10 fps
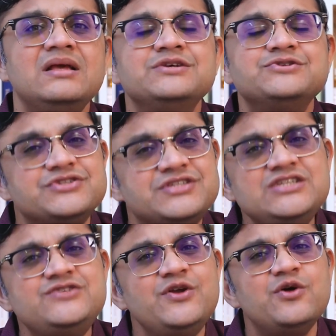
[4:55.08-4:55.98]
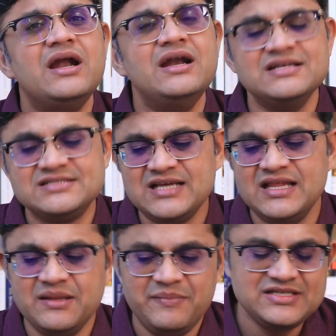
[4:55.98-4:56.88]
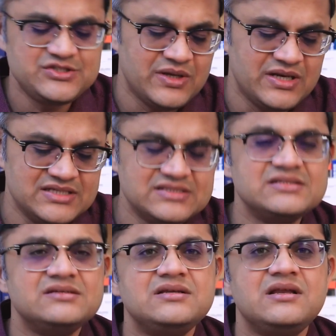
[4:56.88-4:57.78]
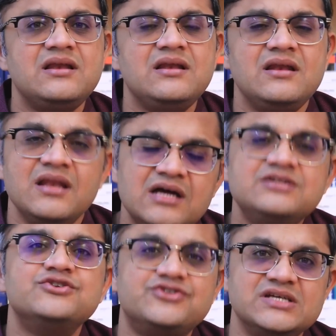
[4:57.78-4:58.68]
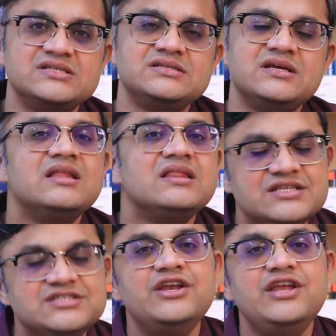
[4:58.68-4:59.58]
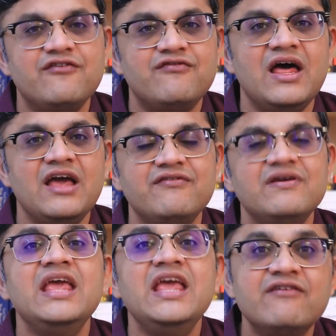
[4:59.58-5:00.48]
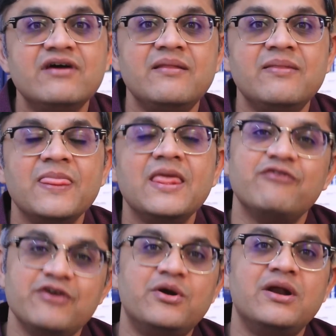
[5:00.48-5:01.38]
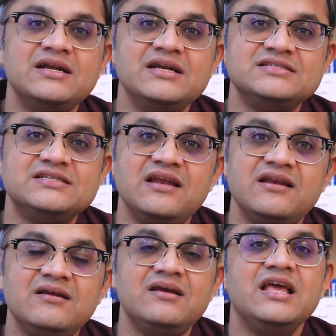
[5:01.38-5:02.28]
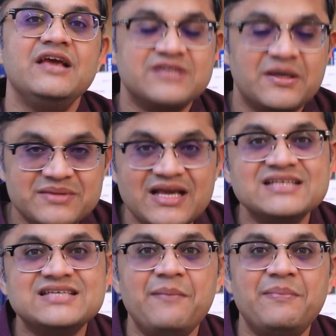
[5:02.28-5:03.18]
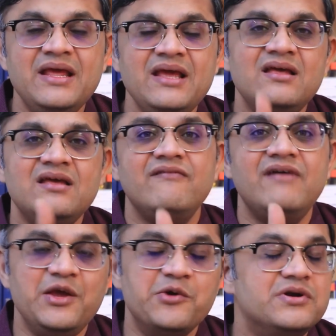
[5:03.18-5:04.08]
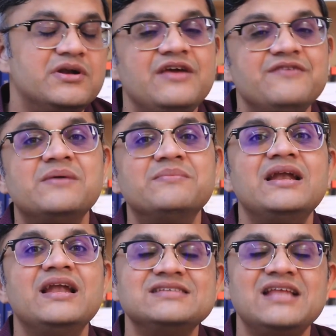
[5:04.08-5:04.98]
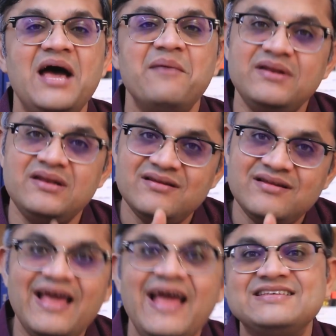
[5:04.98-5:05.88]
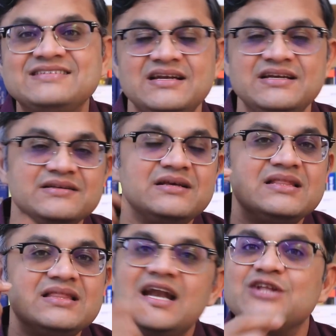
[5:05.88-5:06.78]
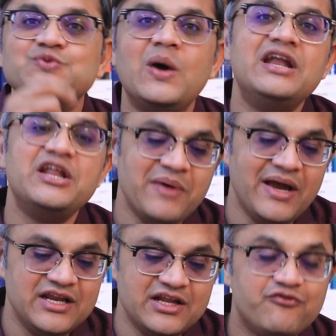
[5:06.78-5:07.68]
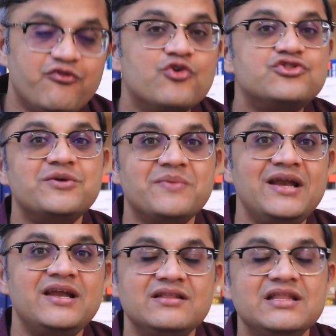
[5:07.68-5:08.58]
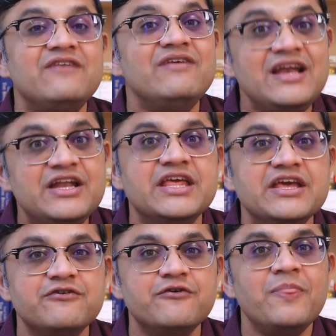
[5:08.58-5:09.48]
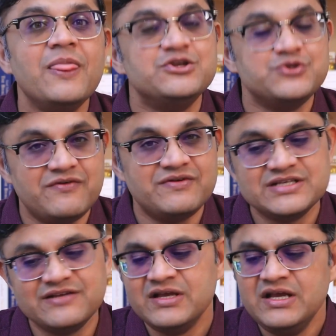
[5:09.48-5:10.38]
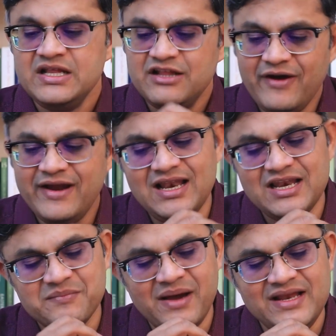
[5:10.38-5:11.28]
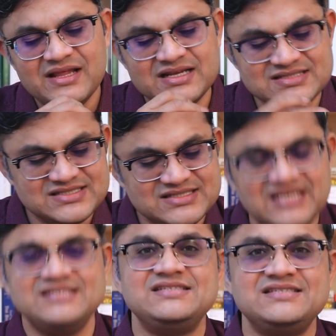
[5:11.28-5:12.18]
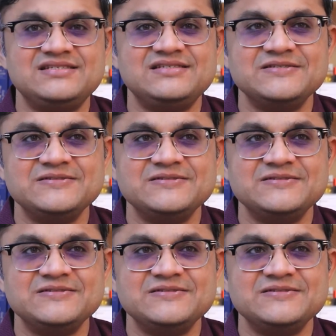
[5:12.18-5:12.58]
So since we don't understand, the best one is learn to trust the journey of life, even if we don't understand. If something is happening, very good. If something doesn't happen, excellent. That is one reminder, the fourth reminder that we need to give to ourselves. The final reminder is this.